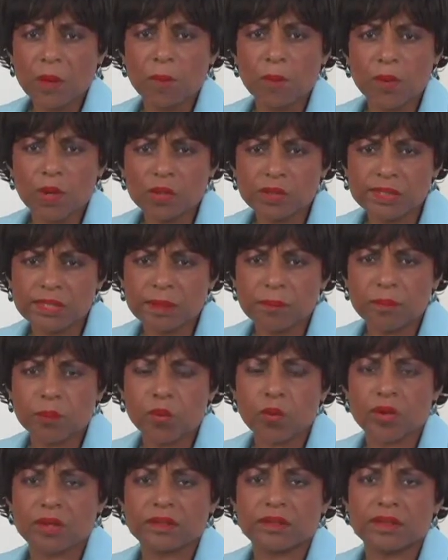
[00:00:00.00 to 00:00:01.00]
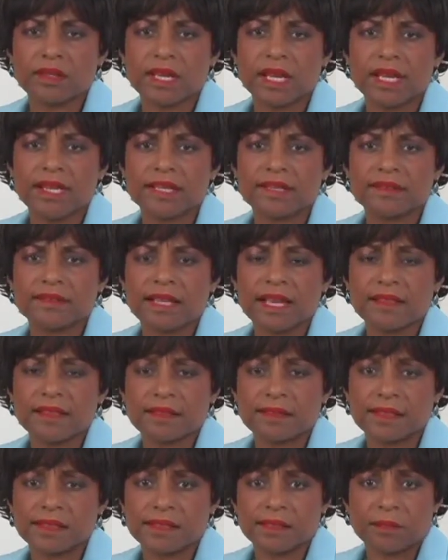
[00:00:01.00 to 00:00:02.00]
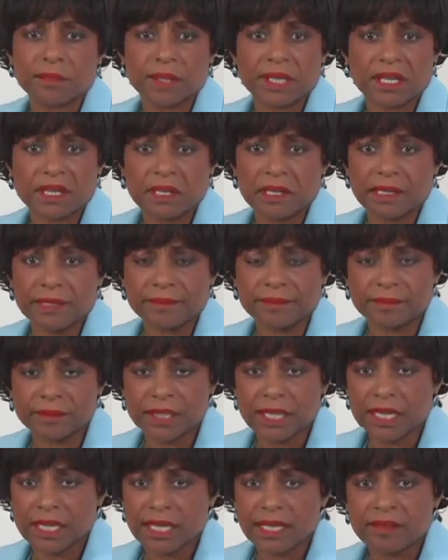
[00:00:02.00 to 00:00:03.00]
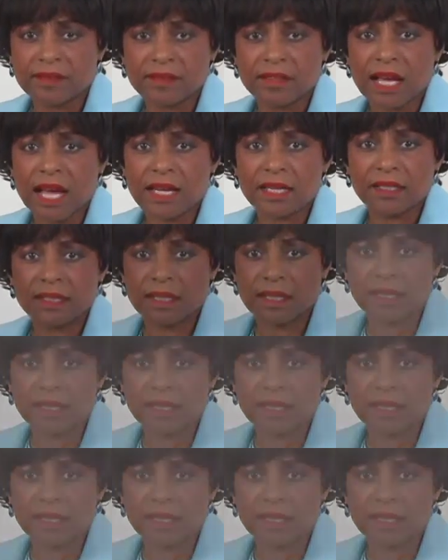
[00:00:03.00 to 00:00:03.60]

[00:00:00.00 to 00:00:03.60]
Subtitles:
most important thing is that this is a beginning. It's not an